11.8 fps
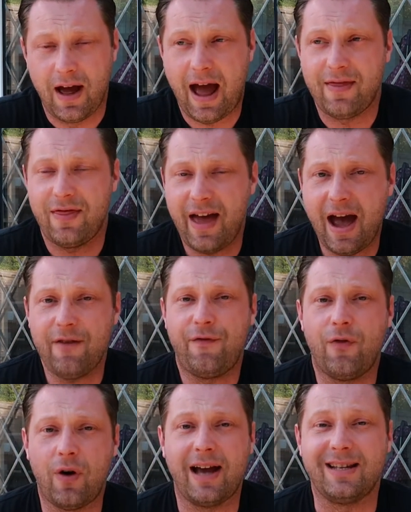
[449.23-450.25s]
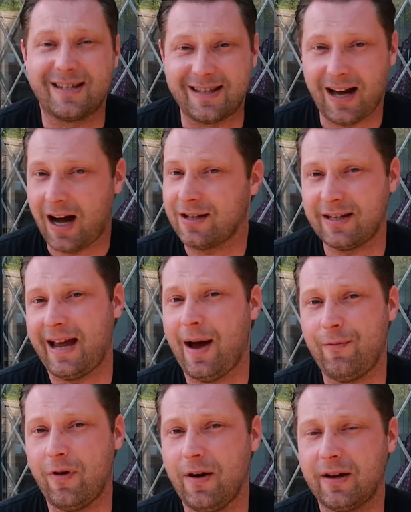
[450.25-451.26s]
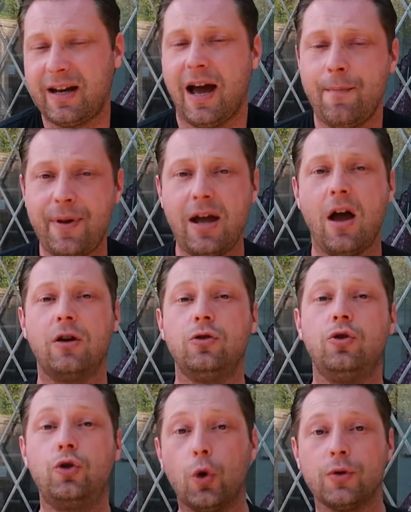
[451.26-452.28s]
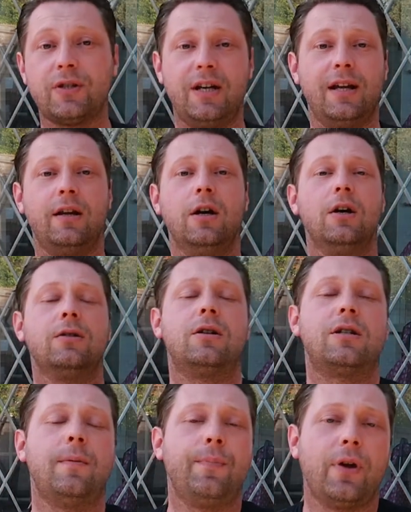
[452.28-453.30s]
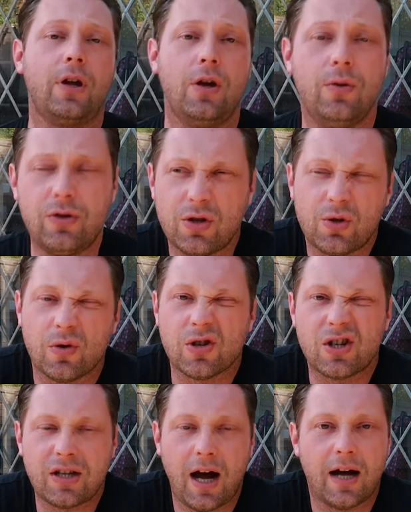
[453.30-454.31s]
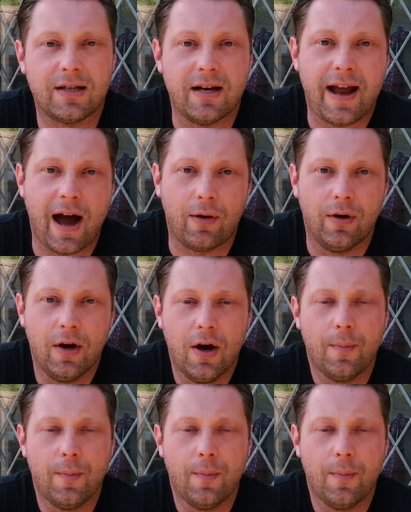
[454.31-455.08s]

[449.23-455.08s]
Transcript: And that for a starter camera can be daunting to somebody who's just sort of starting out.